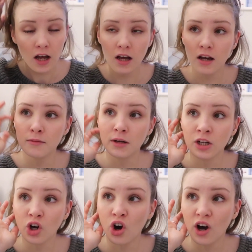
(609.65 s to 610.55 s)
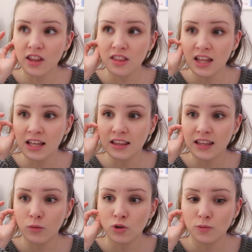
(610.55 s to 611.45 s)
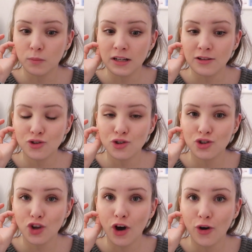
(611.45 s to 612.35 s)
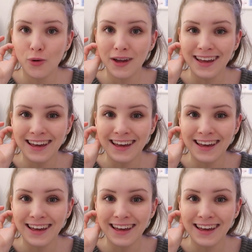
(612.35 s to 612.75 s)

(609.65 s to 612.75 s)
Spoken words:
And I think that would be so